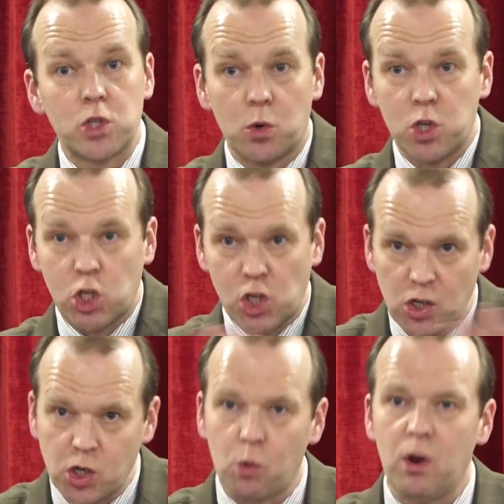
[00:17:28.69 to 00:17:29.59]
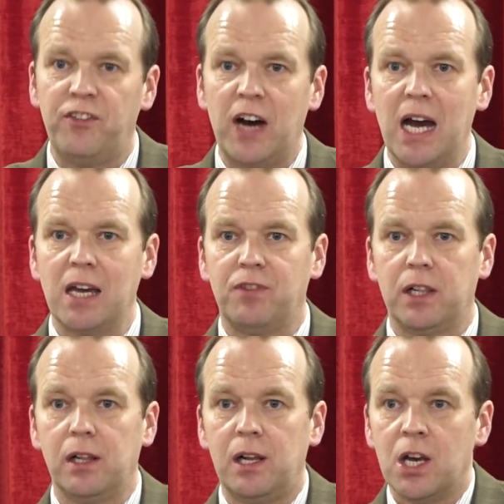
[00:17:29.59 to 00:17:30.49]
There was such a
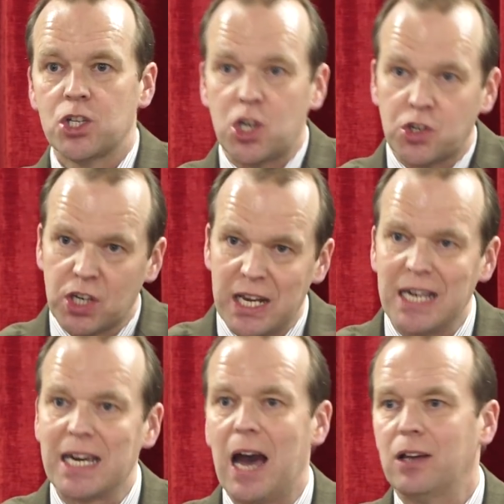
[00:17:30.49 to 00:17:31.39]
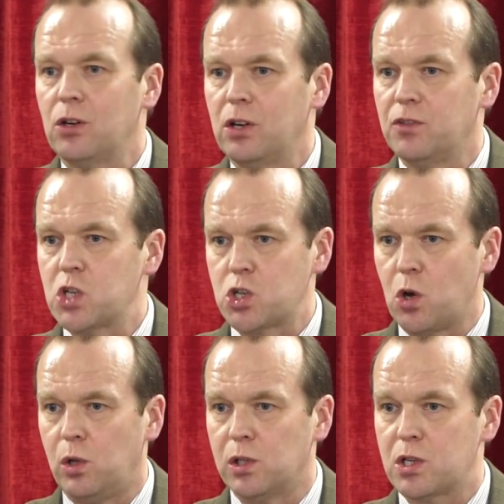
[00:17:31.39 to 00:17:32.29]
revival, such an ingathering of
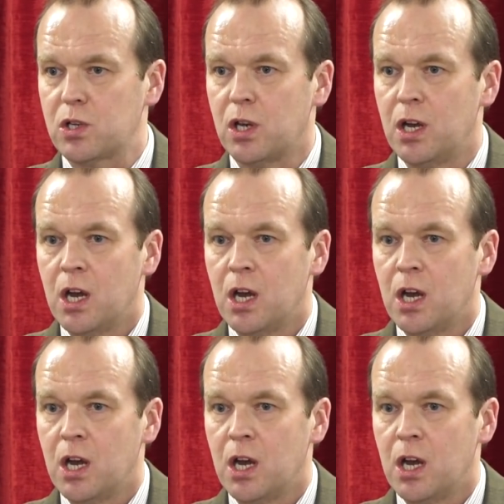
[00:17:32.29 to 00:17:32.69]
souls,